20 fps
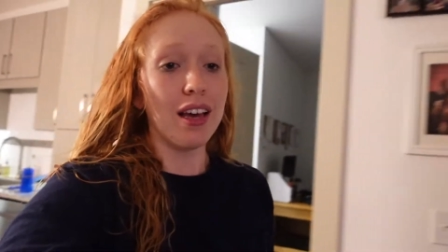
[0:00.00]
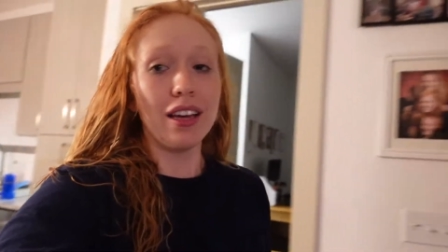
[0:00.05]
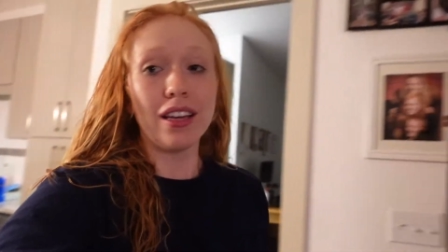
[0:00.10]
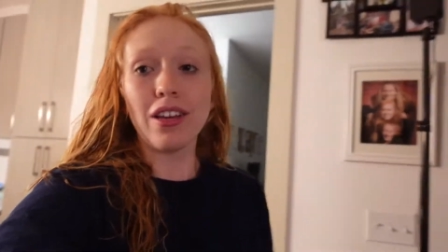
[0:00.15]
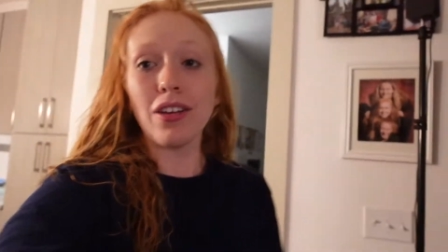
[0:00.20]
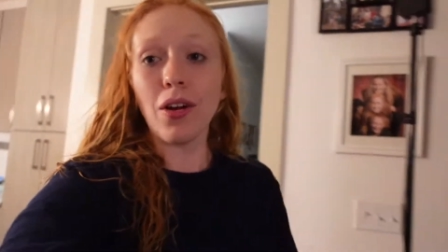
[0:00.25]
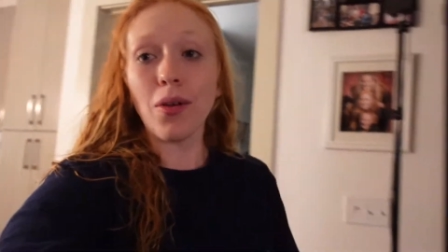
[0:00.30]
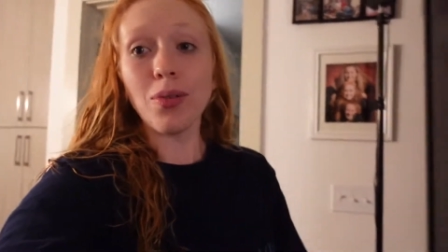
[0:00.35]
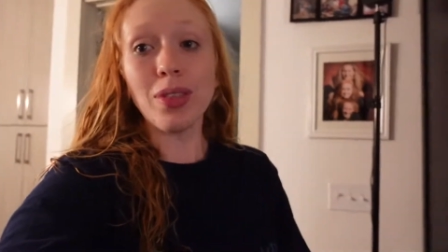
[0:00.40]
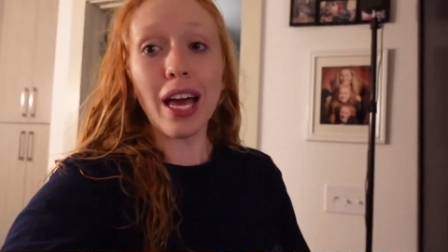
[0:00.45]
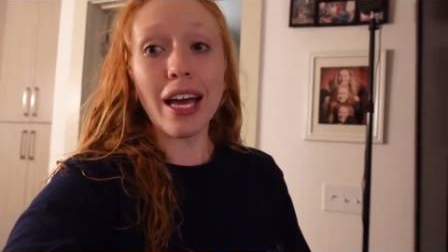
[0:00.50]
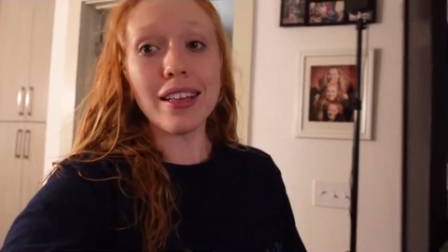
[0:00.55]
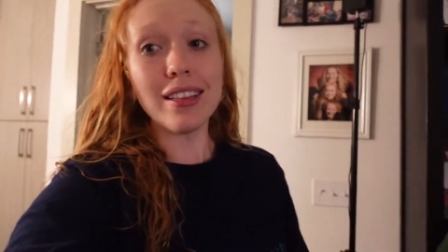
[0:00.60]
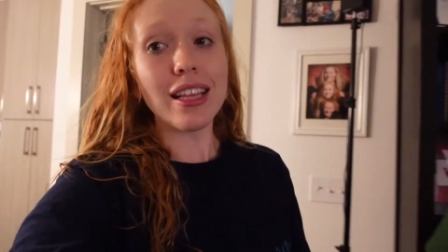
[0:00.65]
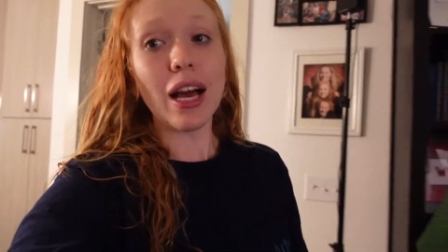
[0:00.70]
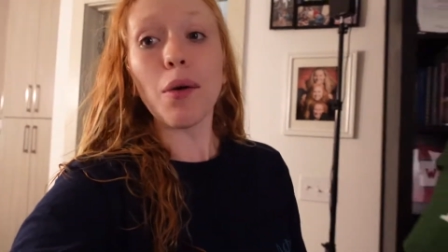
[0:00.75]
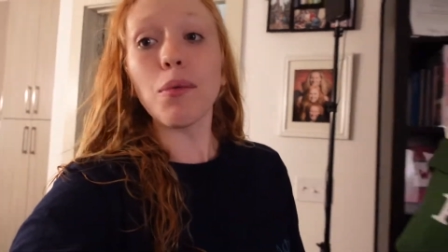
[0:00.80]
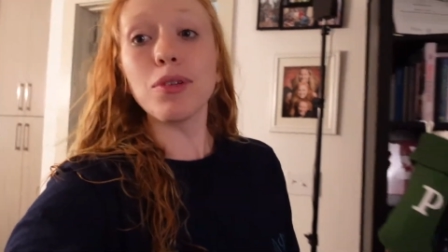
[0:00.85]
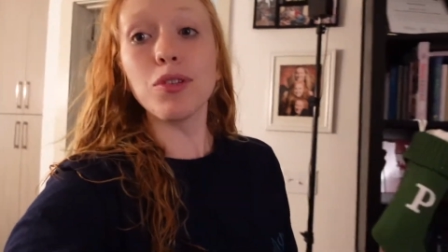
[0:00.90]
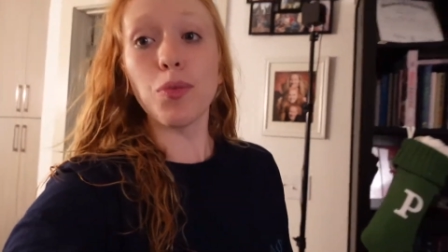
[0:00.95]
you know,
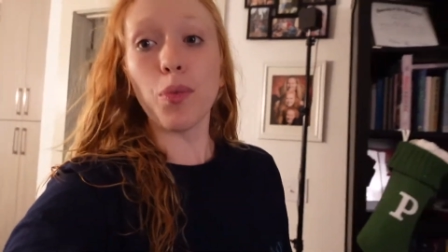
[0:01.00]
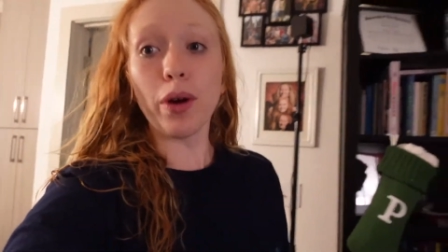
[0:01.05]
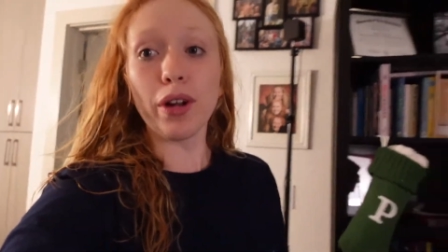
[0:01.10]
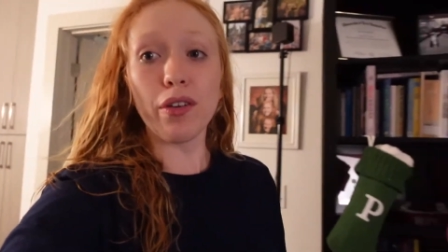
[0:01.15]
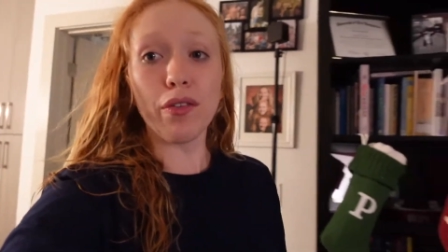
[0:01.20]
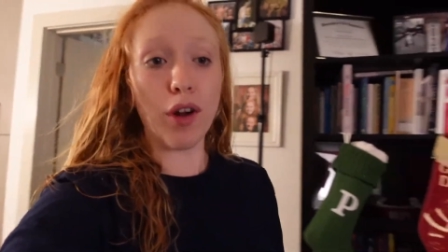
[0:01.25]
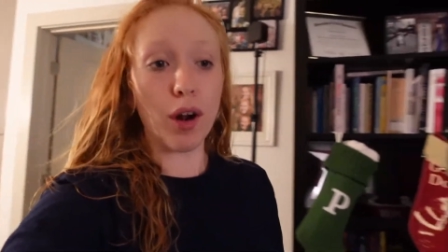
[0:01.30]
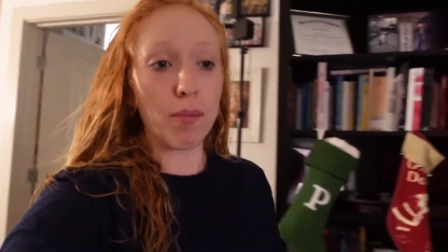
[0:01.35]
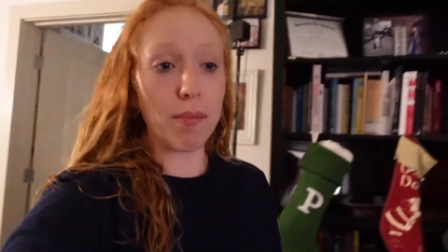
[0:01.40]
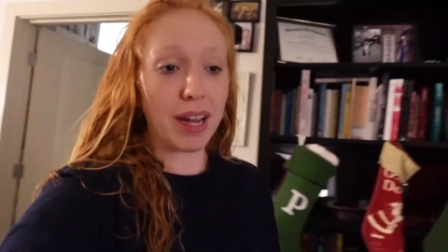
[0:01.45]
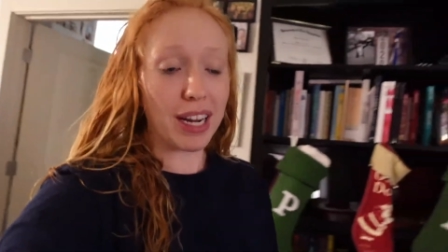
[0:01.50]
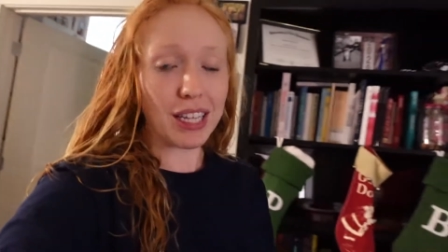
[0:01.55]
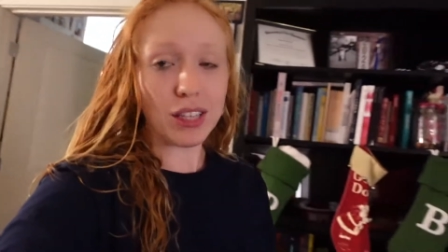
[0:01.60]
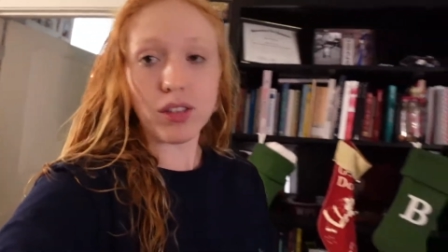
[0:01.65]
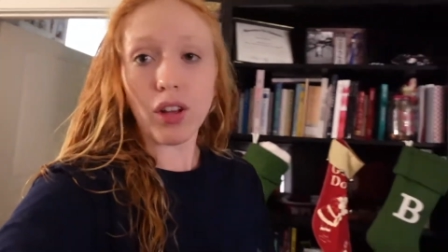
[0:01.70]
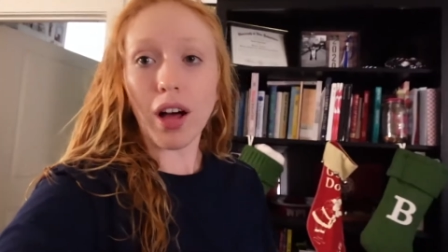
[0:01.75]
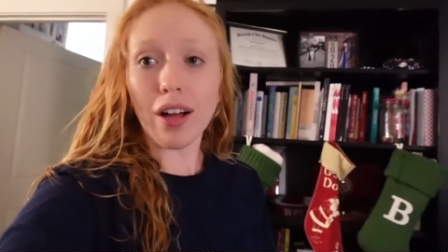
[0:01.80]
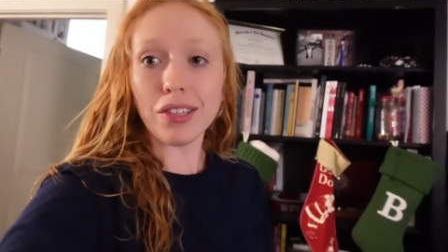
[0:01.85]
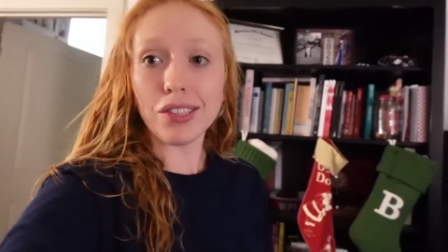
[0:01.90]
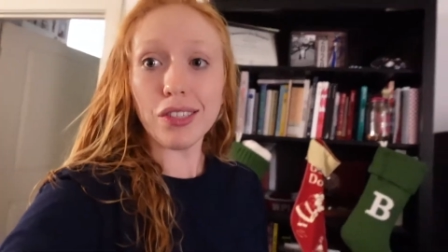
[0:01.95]
that was one of our many
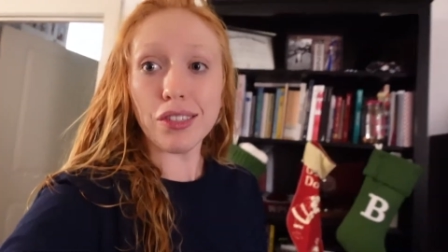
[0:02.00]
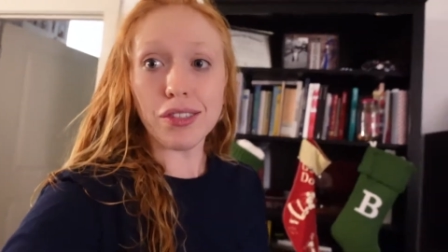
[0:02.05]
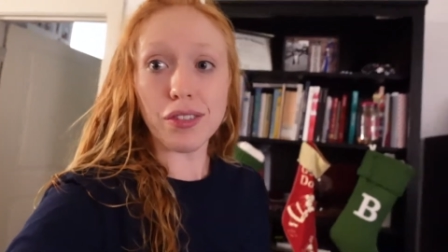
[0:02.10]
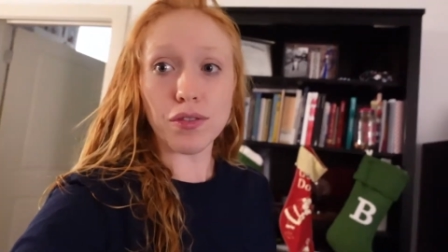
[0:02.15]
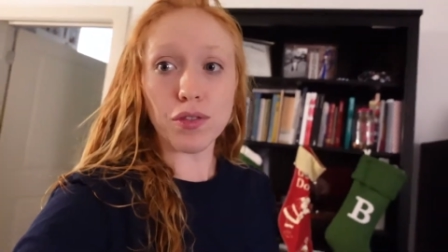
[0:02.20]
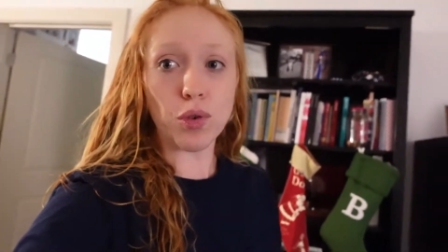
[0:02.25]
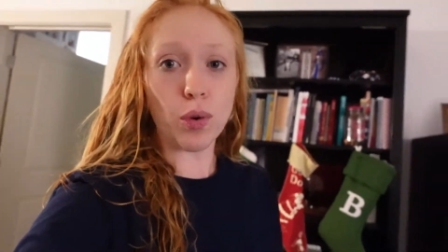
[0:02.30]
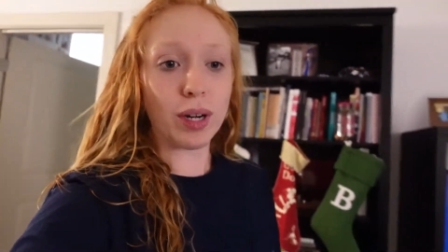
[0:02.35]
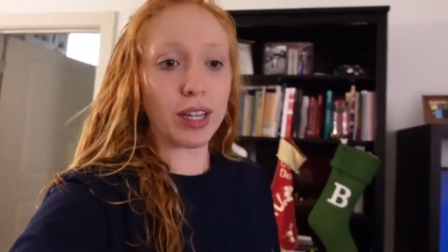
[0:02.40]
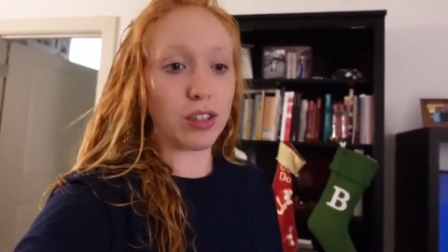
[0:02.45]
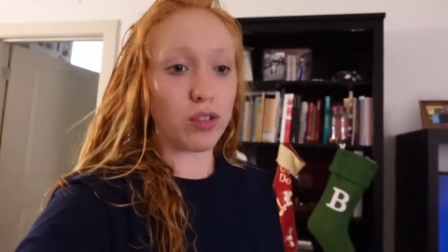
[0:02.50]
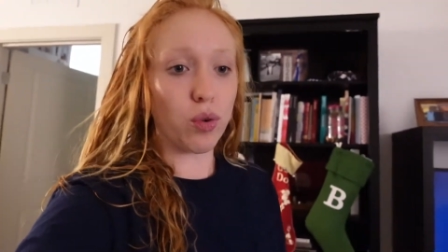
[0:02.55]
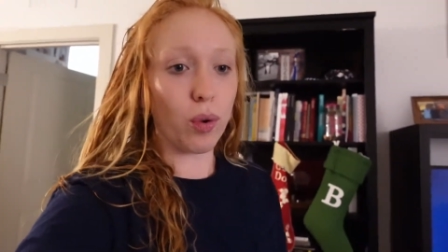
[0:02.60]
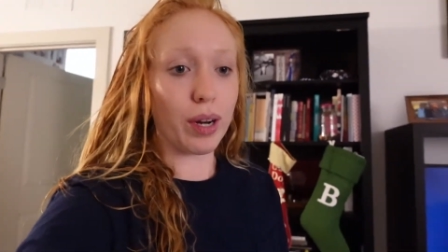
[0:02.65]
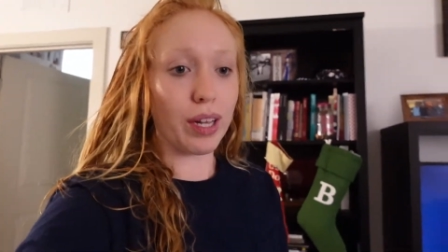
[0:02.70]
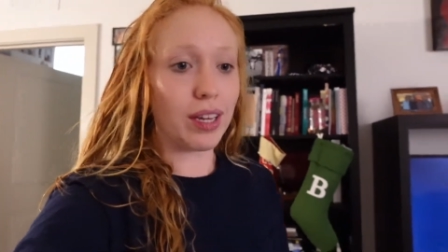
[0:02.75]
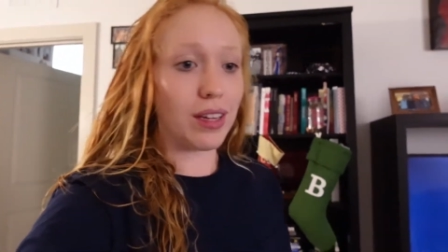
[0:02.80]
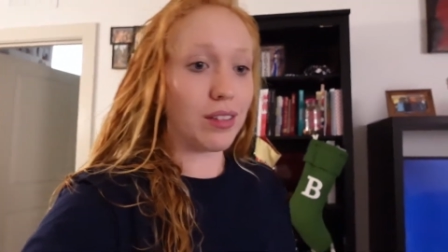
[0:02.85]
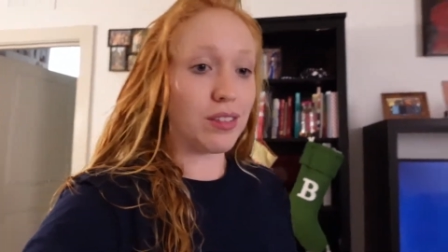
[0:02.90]
losses of 2020.